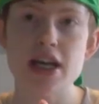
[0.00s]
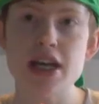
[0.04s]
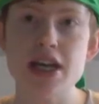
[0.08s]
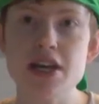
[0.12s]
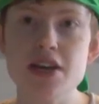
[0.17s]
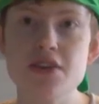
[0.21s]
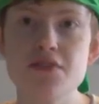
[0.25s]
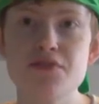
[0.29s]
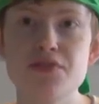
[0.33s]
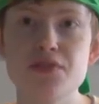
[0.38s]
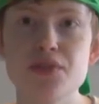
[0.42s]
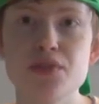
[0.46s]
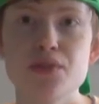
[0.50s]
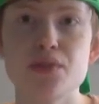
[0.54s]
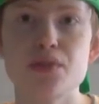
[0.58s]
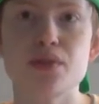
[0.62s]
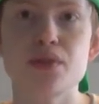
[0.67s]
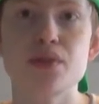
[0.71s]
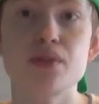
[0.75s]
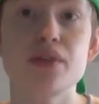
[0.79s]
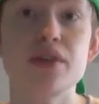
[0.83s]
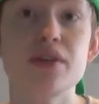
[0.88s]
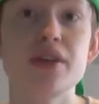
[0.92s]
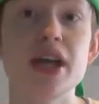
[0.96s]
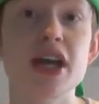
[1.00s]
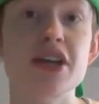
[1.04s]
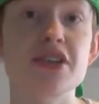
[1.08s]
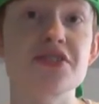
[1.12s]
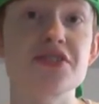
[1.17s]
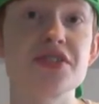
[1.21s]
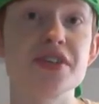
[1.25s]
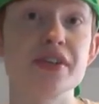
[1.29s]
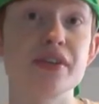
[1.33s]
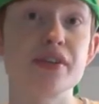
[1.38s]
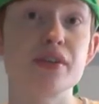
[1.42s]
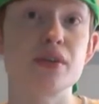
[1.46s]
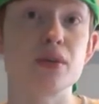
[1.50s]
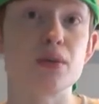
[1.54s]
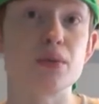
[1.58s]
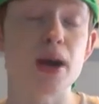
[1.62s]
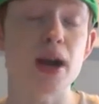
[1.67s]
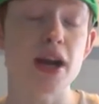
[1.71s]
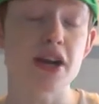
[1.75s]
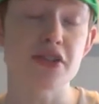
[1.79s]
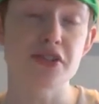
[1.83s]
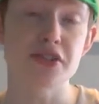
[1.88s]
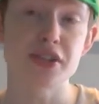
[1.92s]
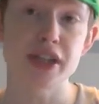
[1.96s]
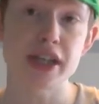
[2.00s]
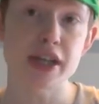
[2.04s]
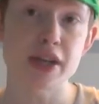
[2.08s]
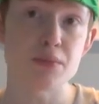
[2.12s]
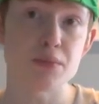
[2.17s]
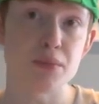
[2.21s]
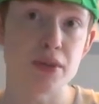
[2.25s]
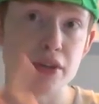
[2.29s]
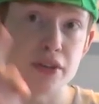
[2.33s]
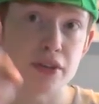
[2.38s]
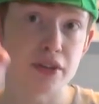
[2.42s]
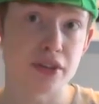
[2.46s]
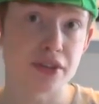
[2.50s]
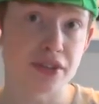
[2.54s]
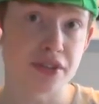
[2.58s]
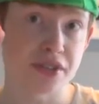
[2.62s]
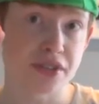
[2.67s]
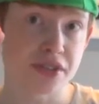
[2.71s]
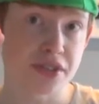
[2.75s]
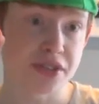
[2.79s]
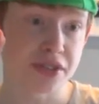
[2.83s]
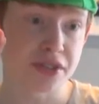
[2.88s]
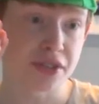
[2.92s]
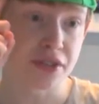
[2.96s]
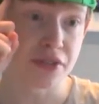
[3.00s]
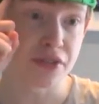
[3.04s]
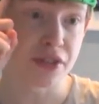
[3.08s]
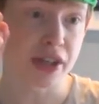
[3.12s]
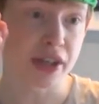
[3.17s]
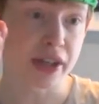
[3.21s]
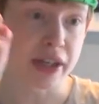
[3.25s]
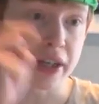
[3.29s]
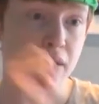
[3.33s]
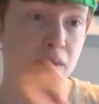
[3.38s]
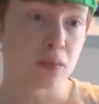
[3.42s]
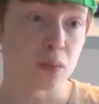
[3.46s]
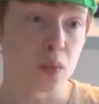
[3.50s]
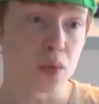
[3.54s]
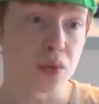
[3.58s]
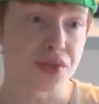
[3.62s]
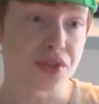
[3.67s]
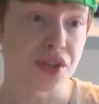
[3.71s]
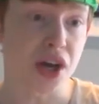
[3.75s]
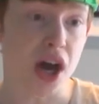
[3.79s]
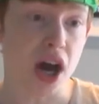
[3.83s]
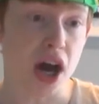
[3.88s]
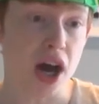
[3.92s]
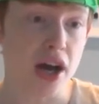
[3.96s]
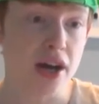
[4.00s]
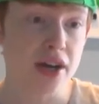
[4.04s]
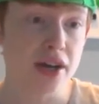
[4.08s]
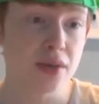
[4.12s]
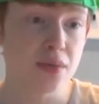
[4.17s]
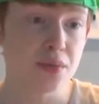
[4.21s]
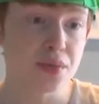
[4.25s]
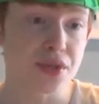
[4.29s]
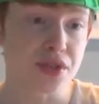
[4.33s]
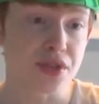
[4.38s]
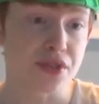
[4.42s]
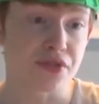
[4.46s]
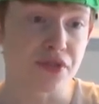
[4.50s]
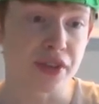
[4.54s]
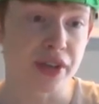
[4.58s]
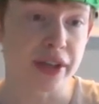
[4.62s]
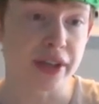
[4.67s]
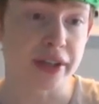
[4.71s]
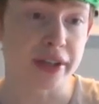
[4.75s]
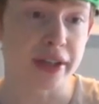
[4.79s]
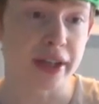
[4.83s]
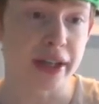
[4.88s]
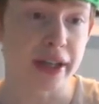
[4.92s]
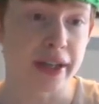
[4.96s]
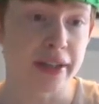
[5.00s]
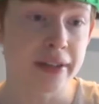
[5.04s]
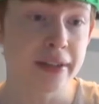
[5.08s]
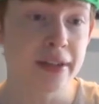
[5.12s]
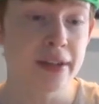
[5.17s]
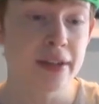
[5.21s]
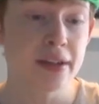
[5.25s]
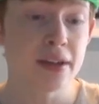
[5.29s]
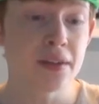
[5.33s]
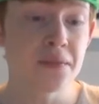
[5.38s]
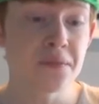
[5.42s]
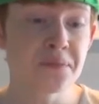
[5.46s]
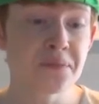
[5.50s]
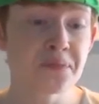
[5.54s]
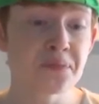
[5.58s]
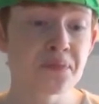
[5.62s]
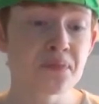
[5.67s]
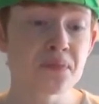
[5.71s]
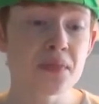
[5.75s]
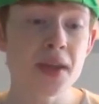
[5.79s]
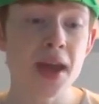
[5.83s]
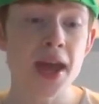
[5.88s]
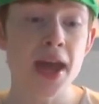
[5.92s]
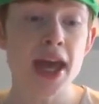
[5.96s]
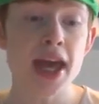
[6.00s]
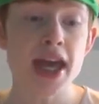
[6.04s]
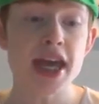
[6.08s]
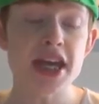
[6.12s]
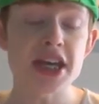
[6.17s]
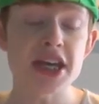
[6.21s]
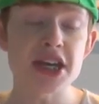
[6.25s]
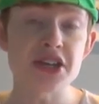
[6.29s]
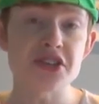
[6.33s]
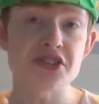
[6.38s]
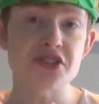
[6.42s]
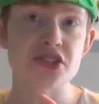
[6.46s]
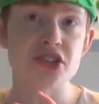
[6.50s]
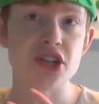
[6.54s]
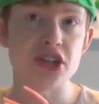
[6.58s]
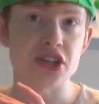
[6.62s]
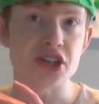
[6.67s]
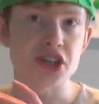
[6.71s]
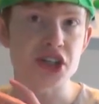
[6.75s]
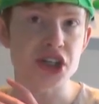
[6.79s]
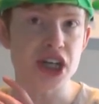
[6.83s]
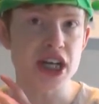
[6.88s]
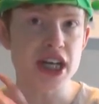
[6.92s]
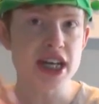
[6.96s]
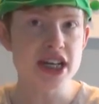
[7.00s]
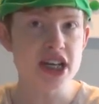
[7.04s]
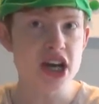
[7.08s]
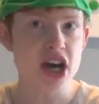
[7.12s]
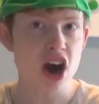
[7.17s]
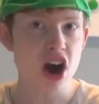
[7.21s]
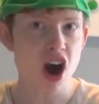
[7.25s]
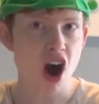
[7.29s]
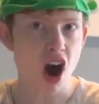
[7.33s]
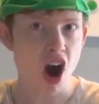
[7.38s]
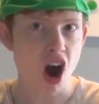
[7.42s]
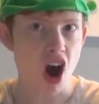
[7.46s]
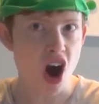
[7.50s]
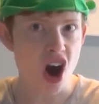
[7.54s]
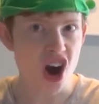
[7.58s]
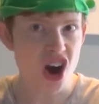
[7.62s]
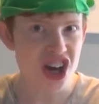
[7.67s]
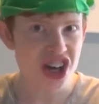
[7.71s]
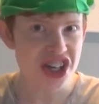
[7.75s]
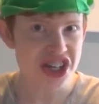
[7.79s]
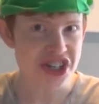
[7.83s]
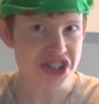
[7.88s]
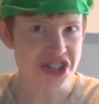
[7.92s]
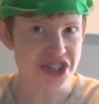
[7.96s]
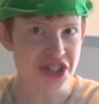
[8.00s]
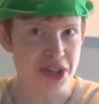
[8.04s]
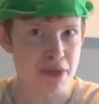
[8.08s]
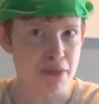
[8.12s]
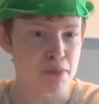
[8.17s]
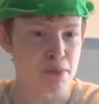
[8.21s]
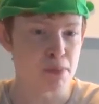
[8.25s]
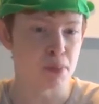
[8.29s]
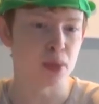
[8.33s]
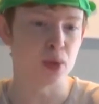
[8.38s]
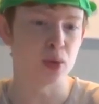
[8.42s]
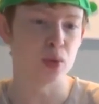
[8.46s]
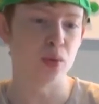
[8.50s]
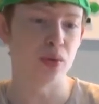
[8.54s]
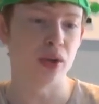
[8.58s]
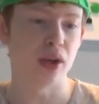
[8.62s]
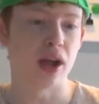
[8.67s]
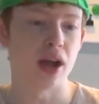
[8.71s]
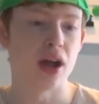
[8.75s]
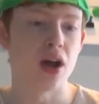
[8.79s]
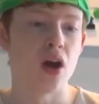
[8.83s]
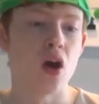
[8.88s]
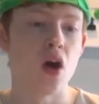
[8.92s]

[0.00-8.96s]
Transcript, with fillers: If you guessed it correctly and were thinking what I was thinking, it's the Sheikah eye symbol,